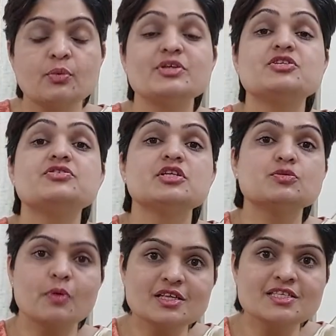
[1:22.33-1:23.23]
which is
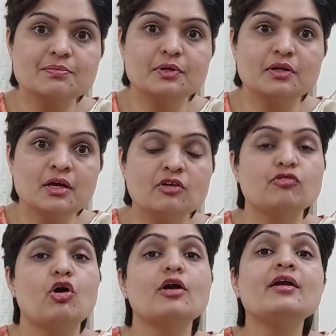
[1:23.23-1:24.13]
responsible
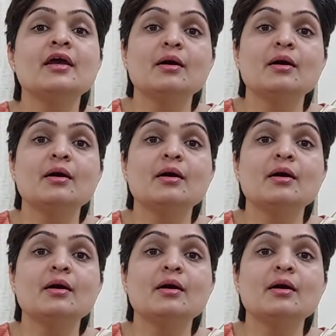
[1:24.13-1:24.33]
for